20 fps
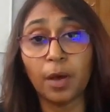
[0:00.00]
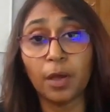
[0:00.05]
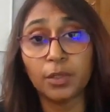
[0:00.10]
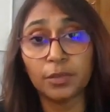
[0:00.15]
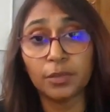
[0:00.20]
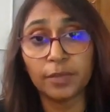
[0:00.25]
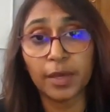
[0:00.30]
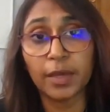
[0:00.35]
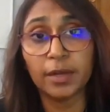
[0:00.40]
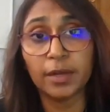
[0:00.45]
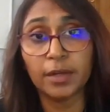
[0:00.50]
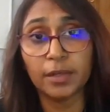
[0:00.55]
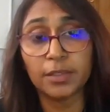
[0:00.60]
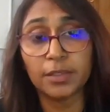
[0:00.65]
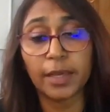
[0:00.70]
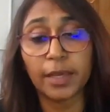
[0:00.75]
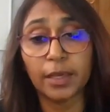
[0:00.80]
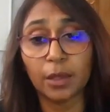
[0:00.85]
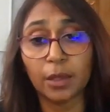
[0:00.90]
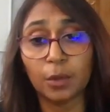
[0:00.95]
part of that
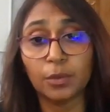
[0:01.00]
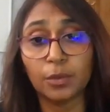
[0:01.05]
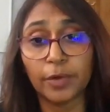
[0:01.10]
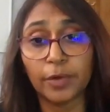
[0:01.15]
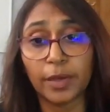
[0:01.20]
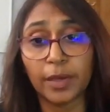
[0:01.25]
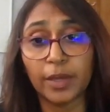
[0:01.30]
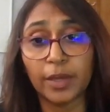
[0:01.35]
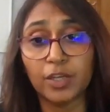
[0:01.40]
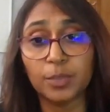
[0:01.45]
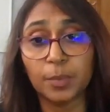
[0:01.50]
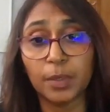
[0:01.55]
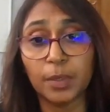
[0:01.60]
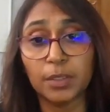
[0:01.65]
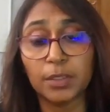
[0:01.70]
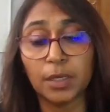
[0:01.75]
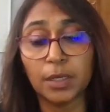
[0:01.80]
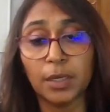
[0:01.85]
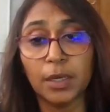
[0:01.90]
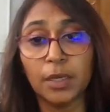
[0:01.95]
stakeholder
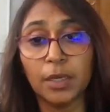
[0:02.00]
engagement